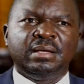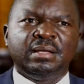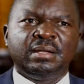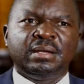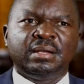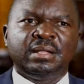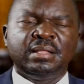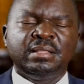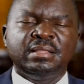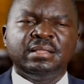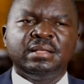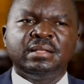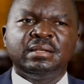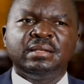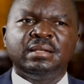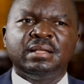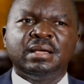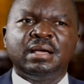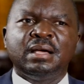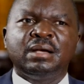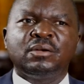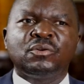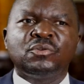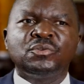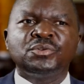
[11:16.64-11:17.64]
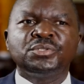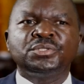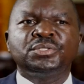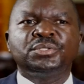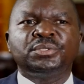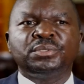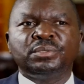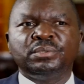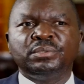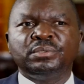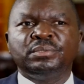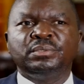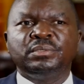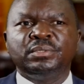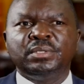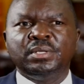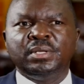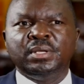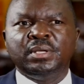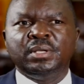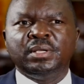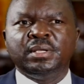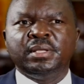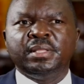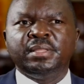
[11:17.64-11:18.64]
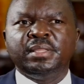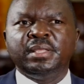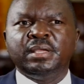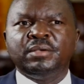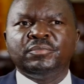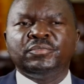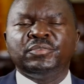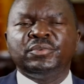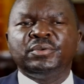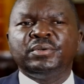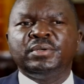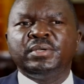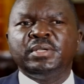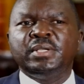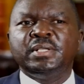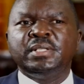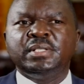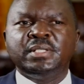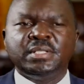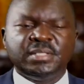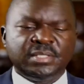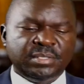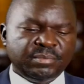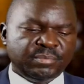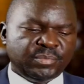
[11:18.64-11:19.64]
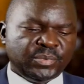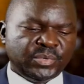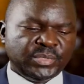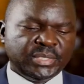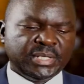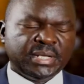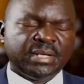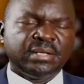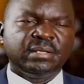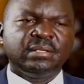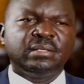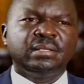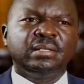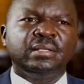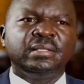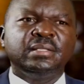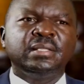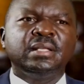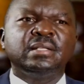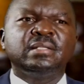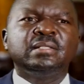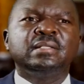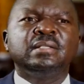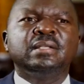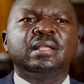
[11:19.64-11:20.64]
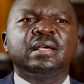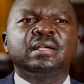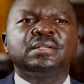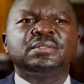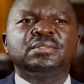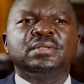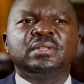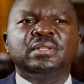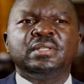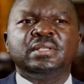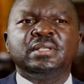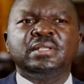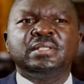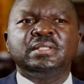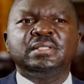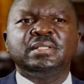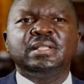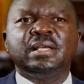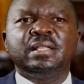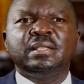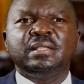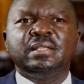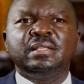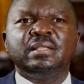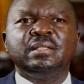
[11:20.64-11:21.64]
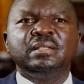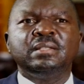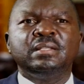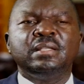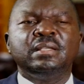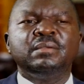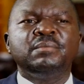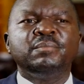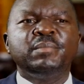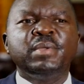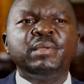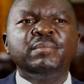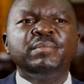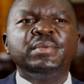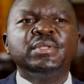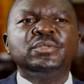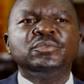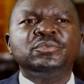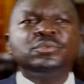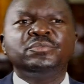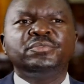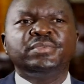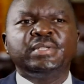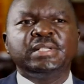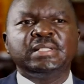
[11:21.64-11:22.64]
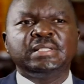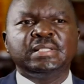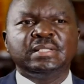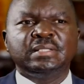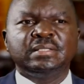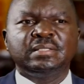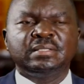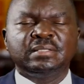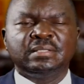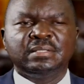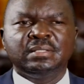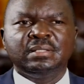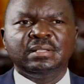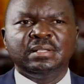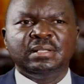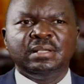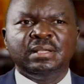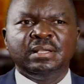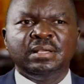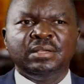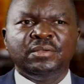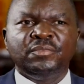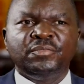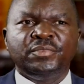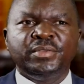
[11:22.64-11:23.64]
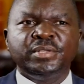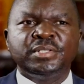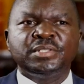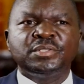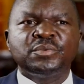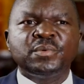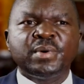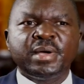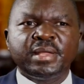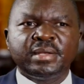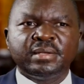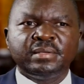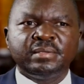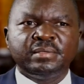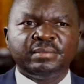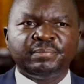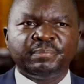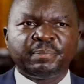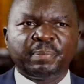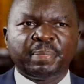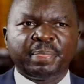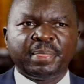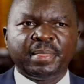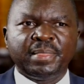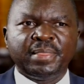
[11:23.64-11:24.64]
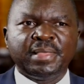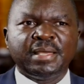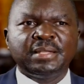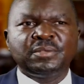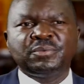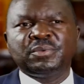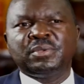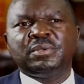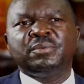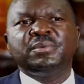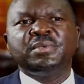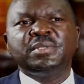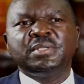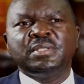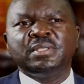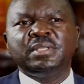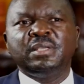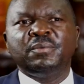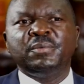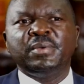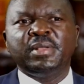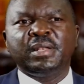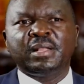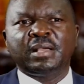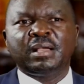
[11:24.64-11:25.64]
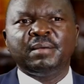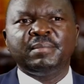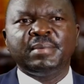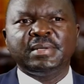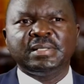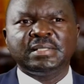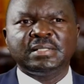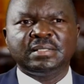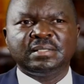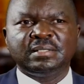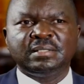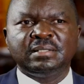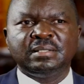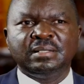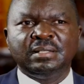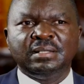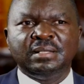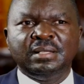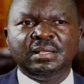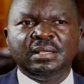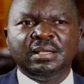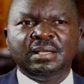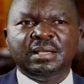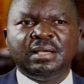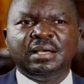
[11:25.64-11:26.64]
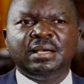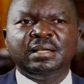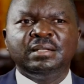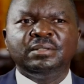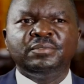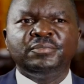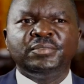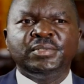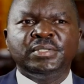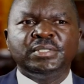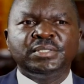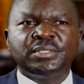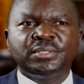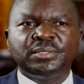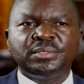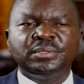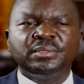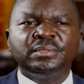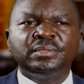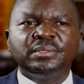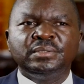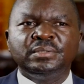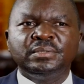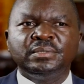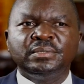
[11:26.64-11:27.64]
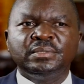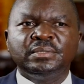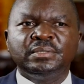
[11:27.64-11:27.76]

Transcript: rather than a cost through. Therefore, it is important that induction is done in maybe 2 phases. Phase 1, that one which they welcome us. And phase 2,